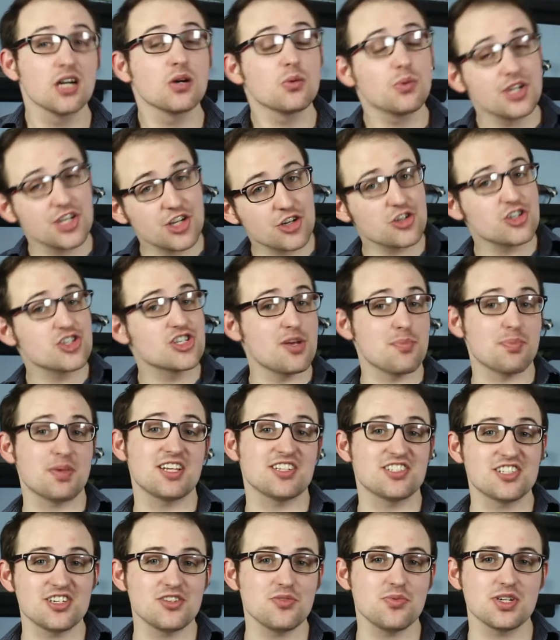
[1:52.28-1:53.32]
When your ship
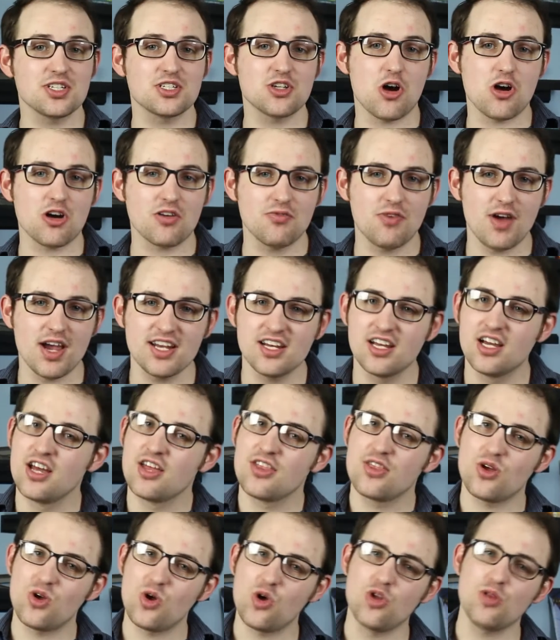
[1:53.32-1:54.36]
gets into a dogfight,
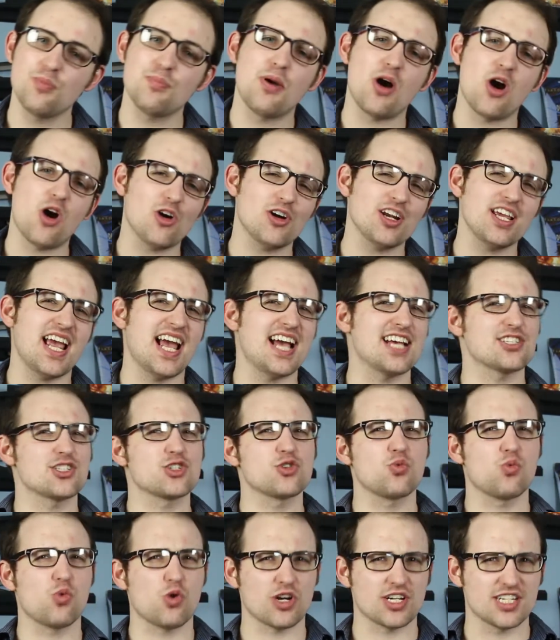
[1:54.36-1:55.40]
the whole party has
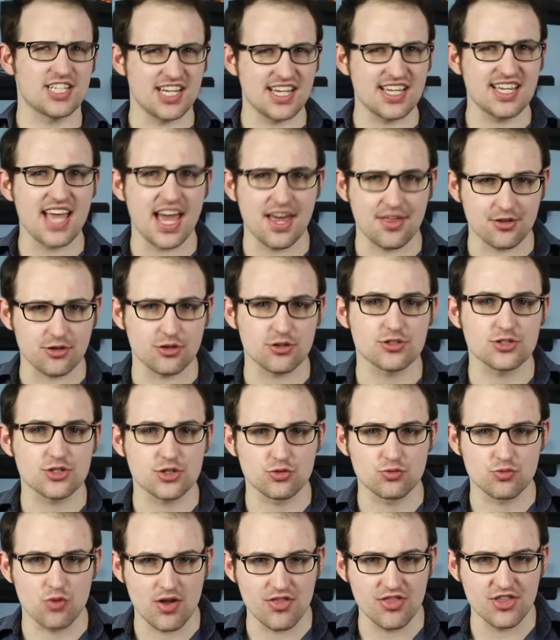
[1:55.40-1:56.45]
to work together
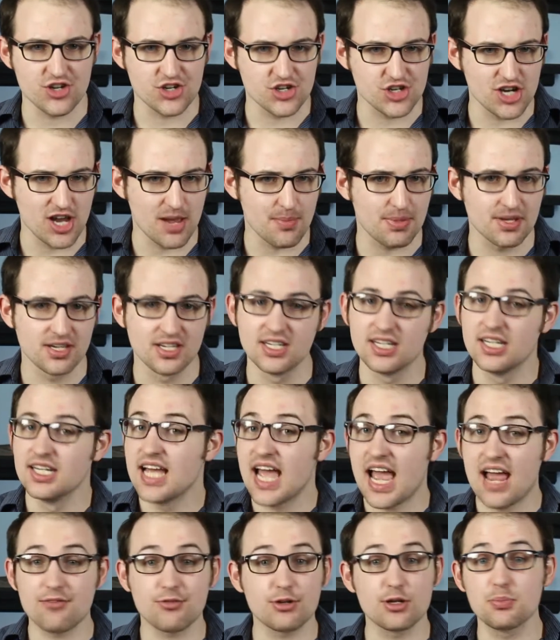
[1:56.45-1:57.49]
to run the ship.
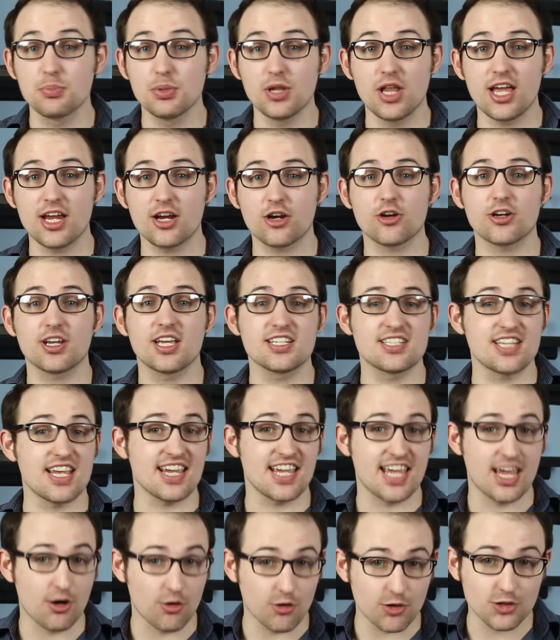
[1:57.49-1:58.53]
Every player gets a
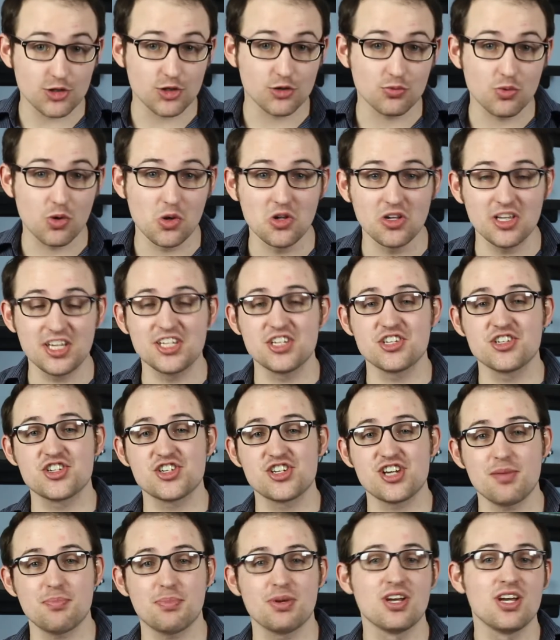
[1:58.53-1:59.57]
character role in
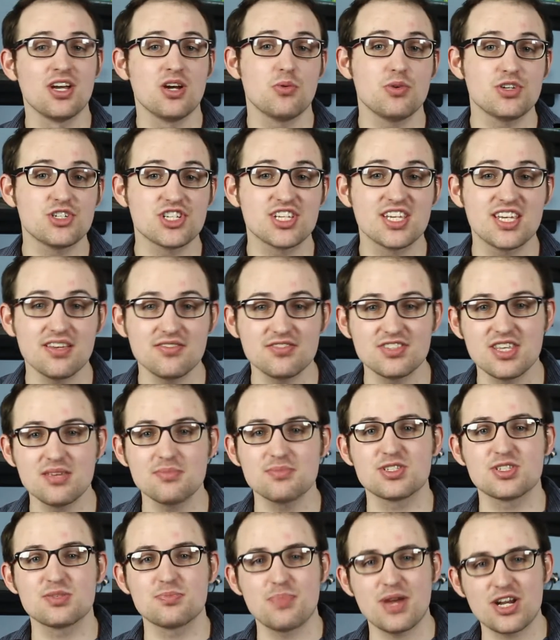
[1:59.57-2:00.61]
ship, which gives them
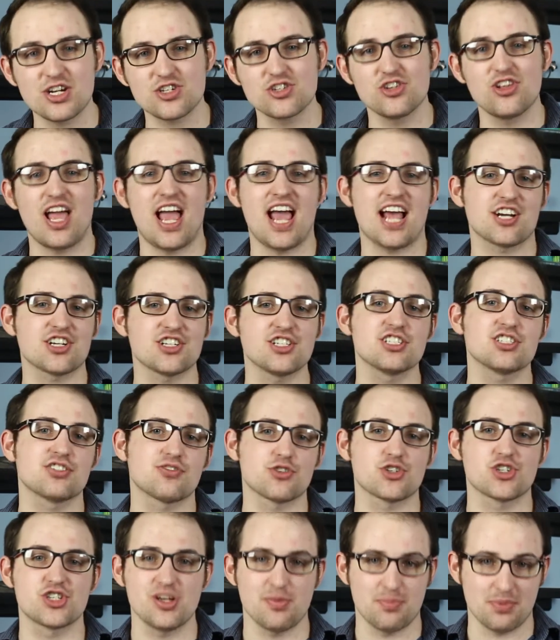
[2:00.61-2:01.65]
special actions
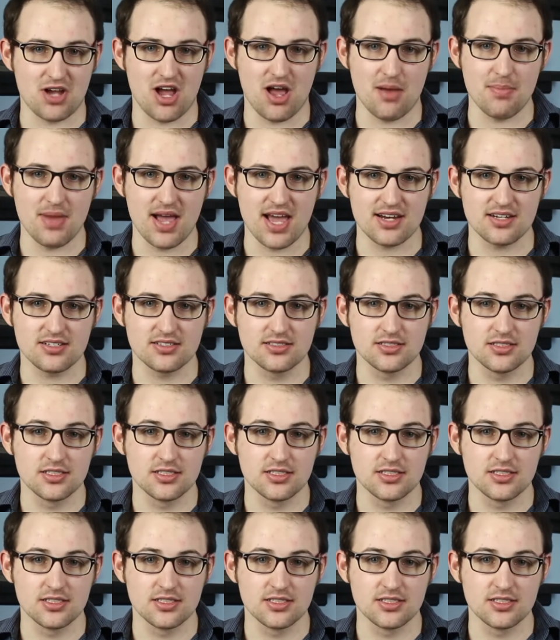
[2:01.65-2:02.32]
for ship combat.